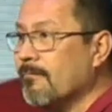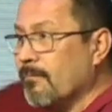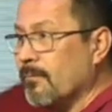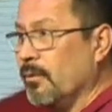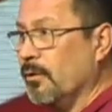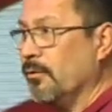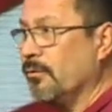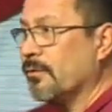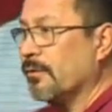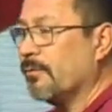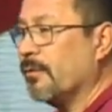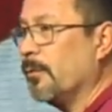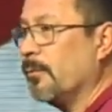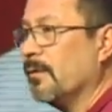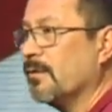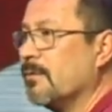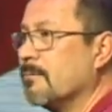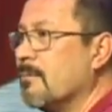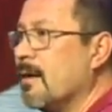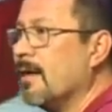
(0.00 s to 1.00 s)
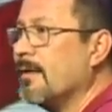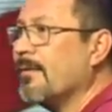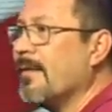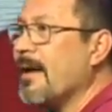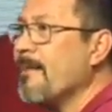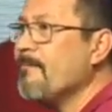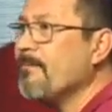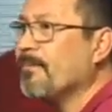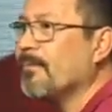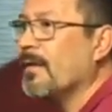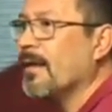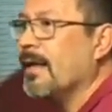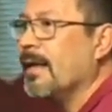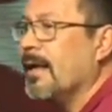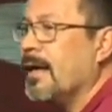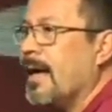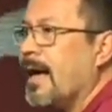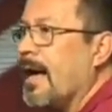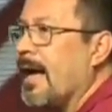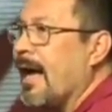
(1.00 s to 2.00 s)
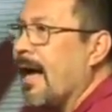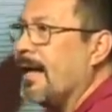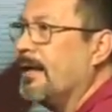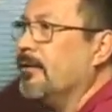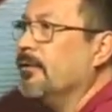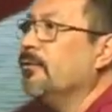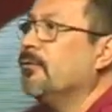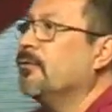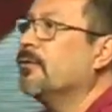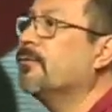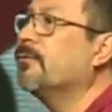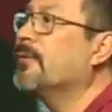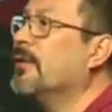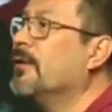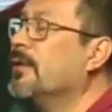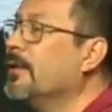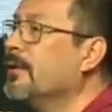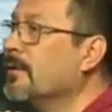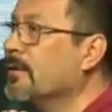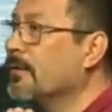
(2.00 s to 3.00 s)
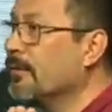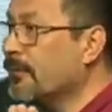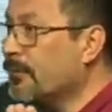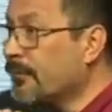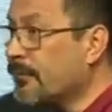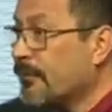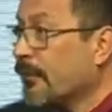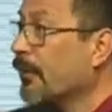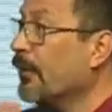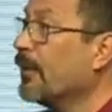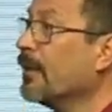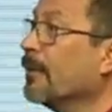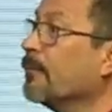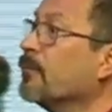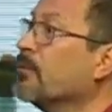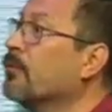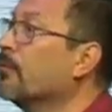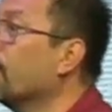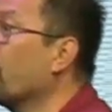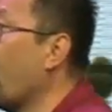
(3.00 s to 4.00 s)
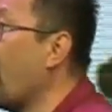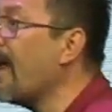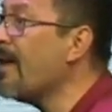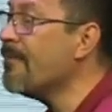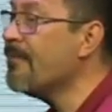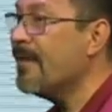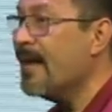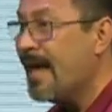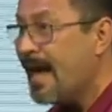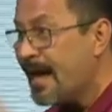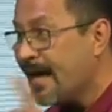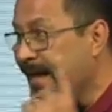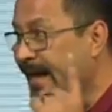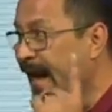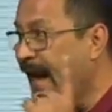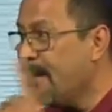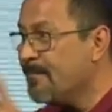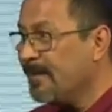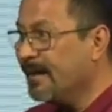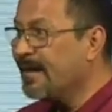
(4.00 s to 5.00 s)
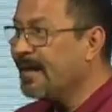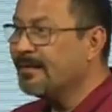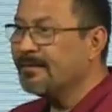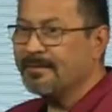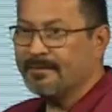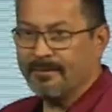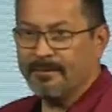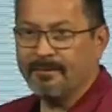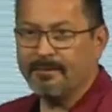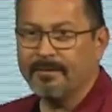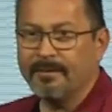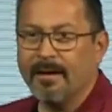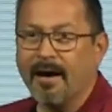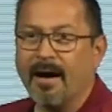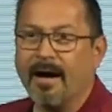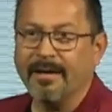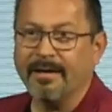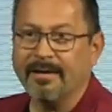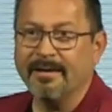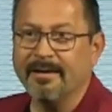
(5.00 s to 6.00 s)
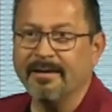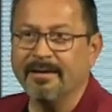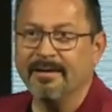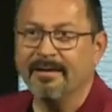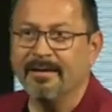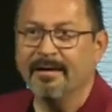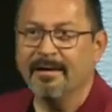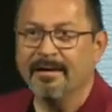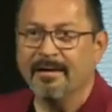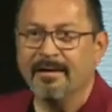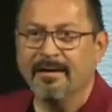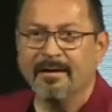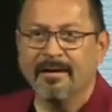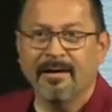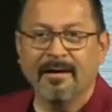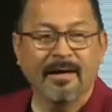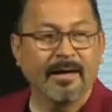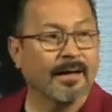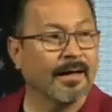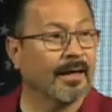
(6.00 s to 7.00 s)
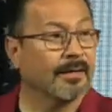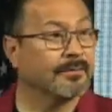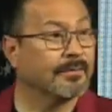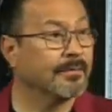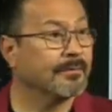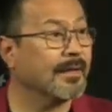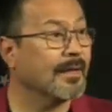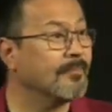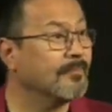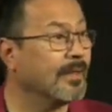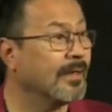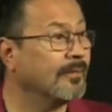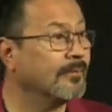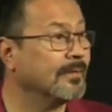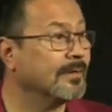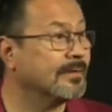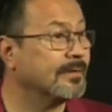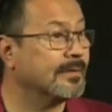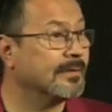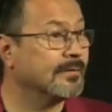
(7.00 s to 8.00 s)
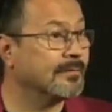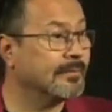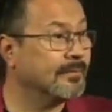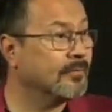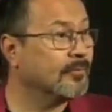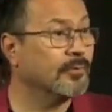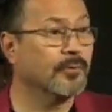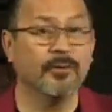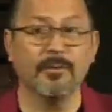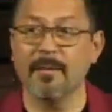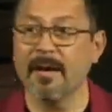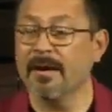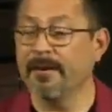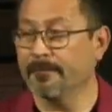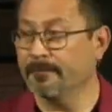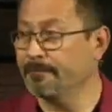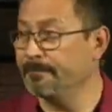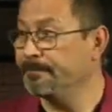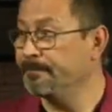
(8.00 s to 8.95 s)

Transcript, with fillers: Lucifer was among them. And Lucifer stirred up strife and came against God. And God says, I'm done with this, and threw him out.